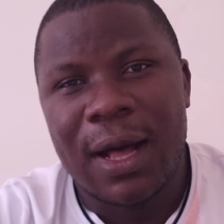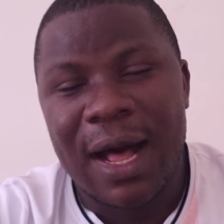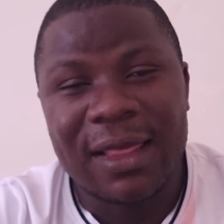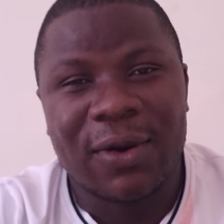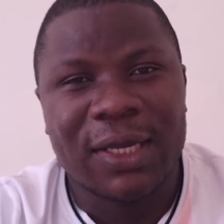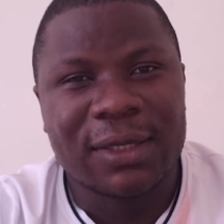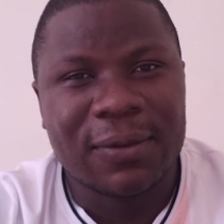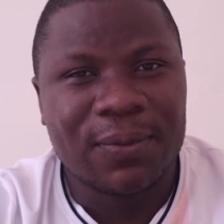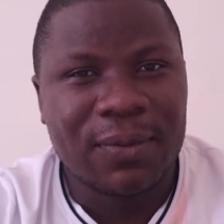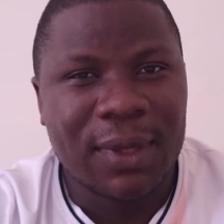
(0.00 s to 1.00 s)

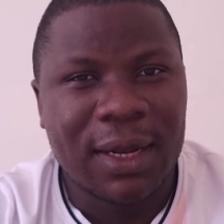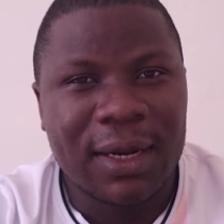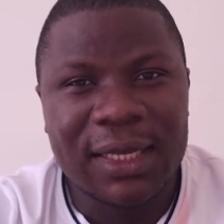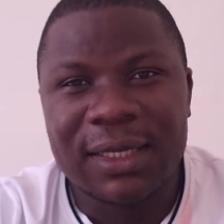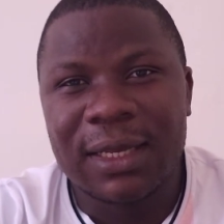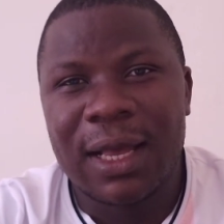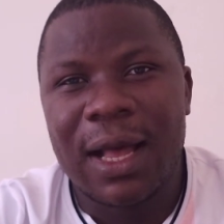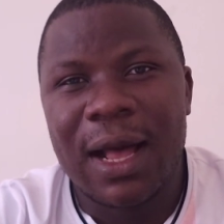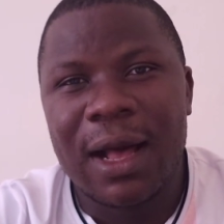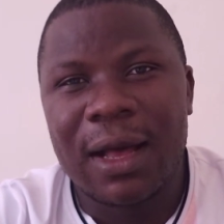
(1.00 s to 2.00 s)
Otherwise, let's
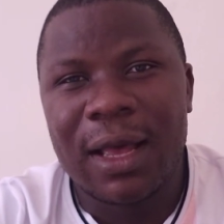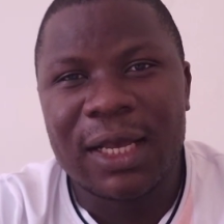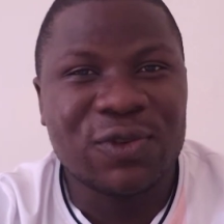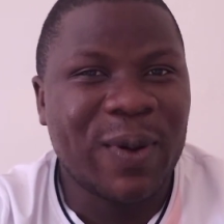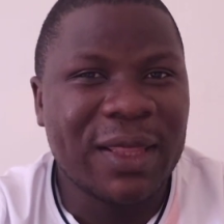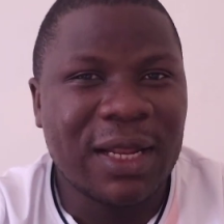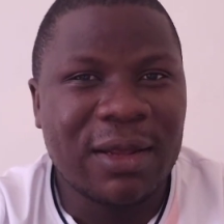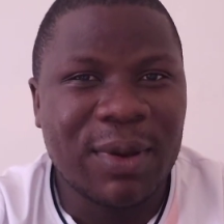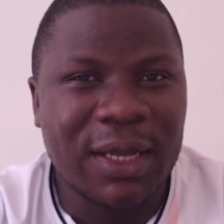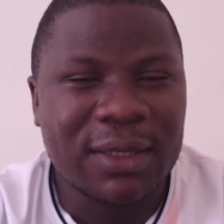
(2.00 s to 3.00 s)
expand the
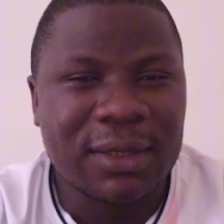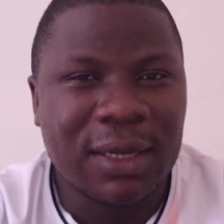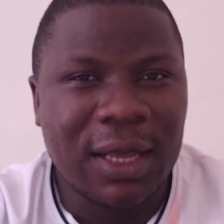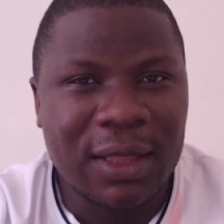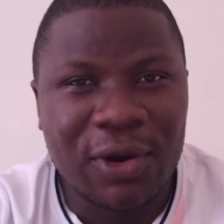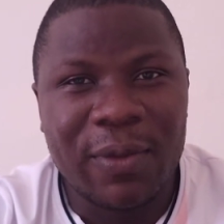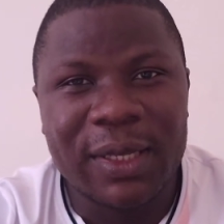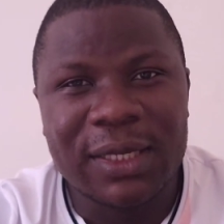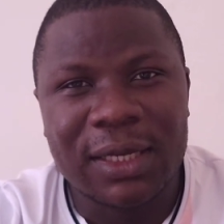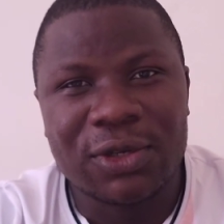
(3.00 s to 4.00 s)
debate in the
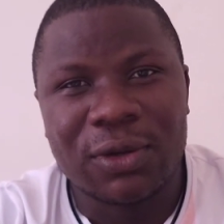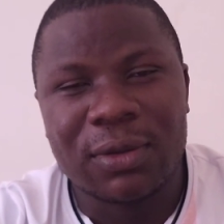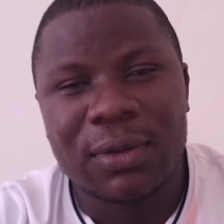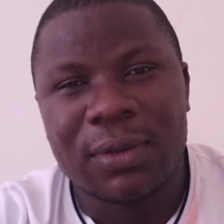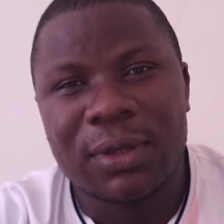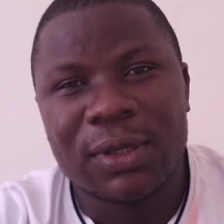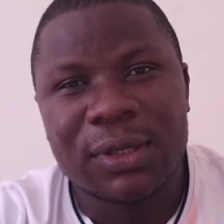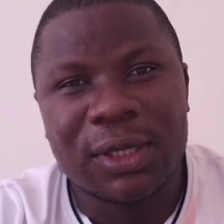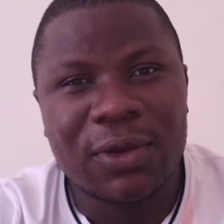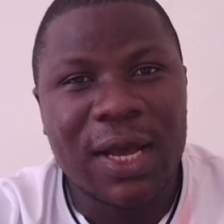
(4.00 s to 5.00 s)
comment section.
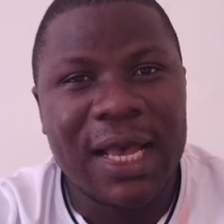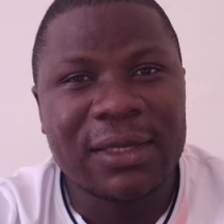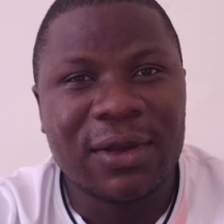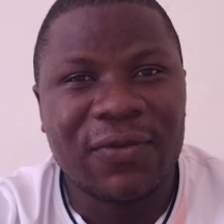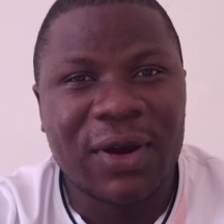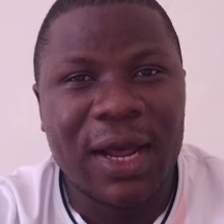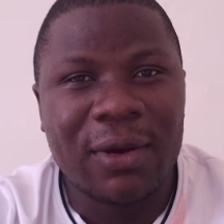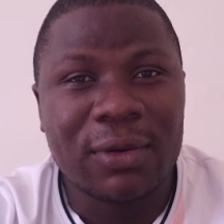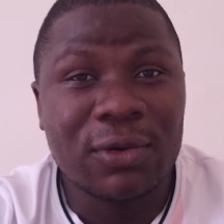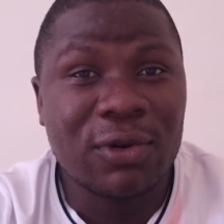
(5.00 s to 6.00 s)
See you guys. For
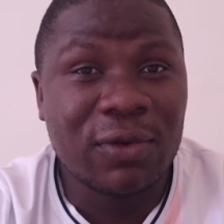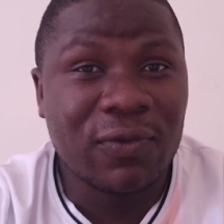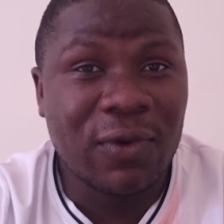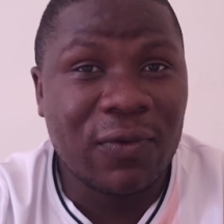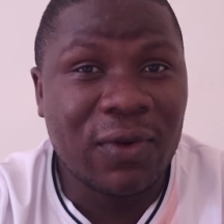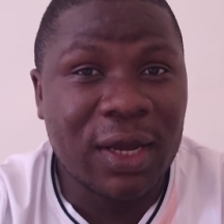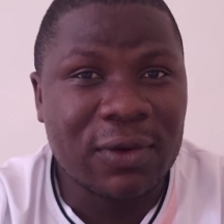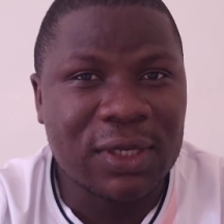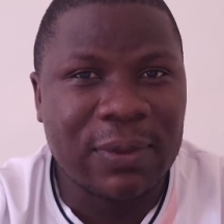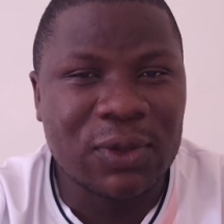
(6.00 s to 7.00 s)
now, do not forget
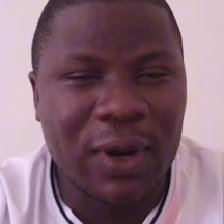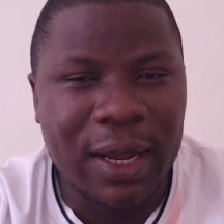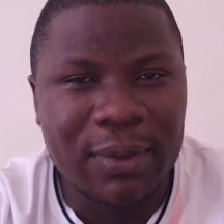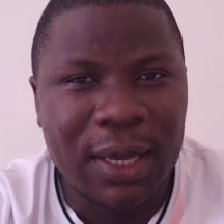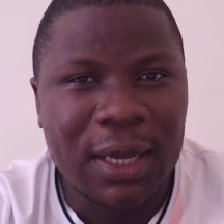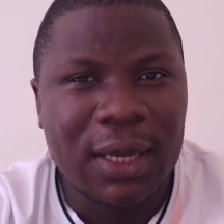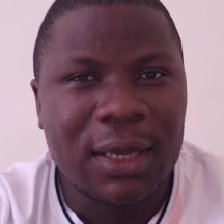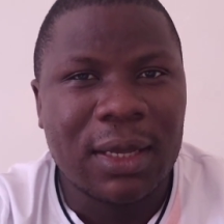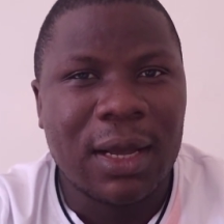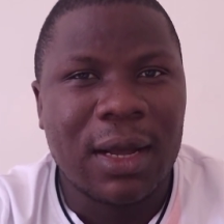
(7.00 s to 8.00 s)
to subscribe.
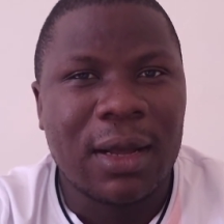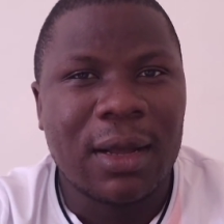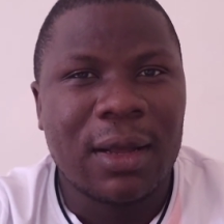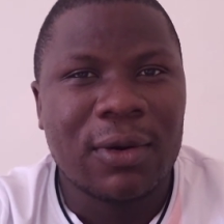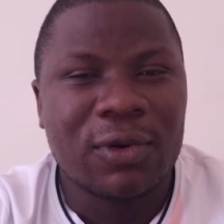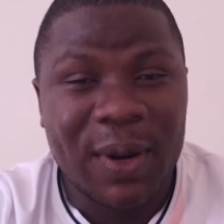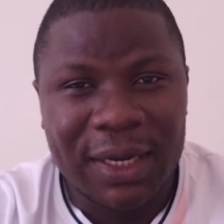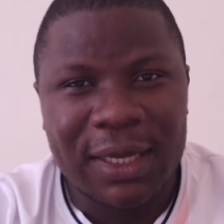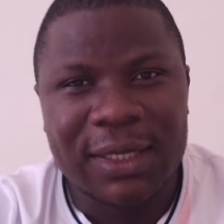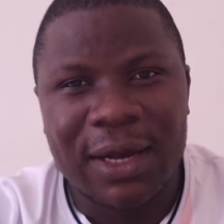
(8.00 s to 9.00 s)

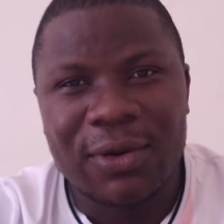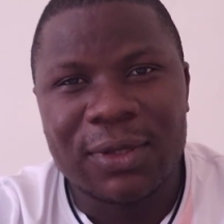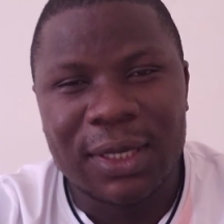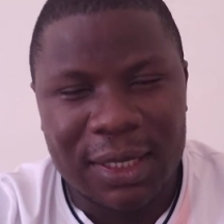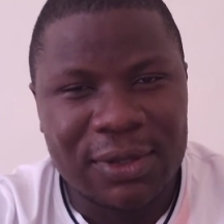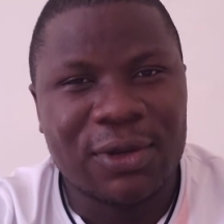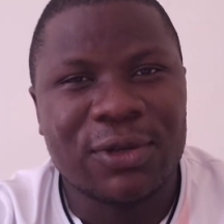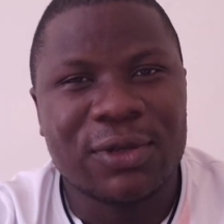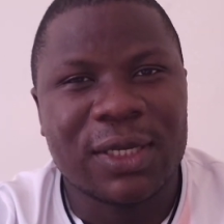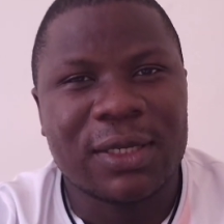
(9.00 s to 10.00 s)
Robert Kesakos is your
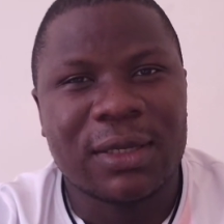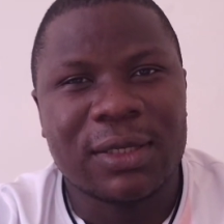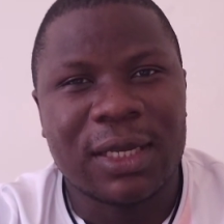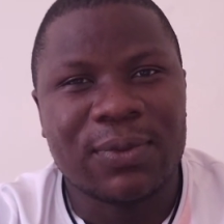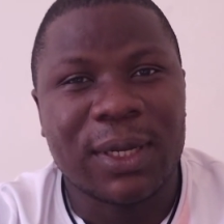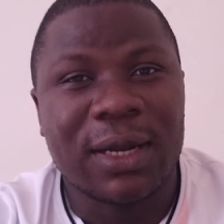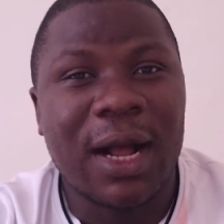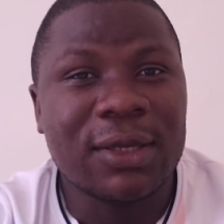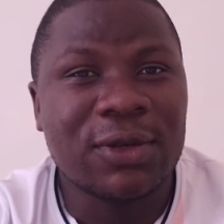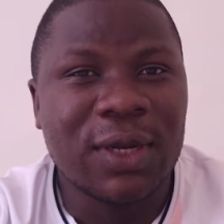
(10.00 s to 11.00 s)
user suspect.
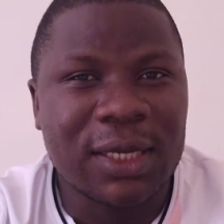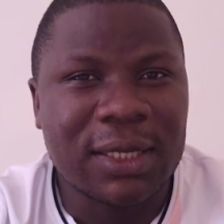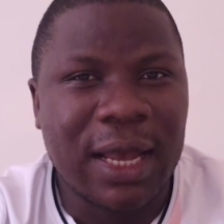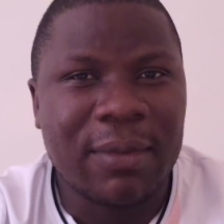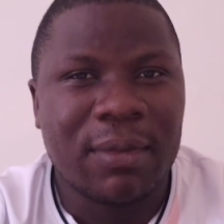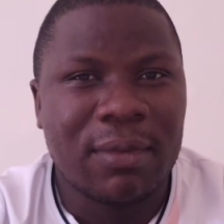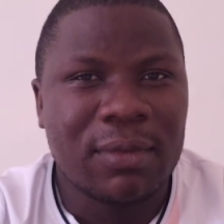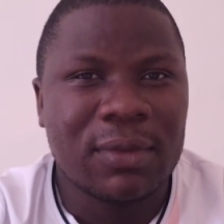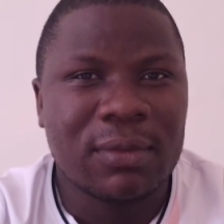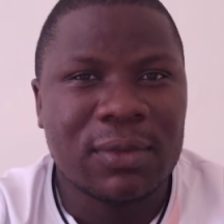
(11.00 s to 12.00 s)
I'll see you next time.
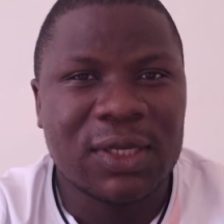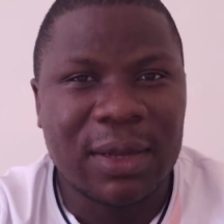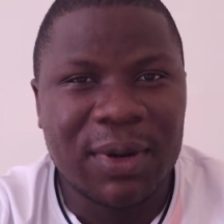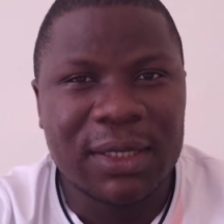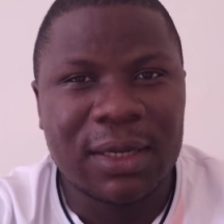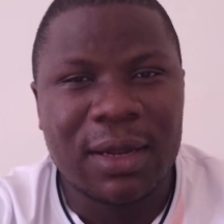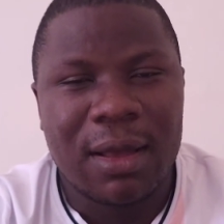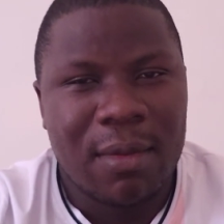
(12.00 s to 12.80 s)
Stay blessed.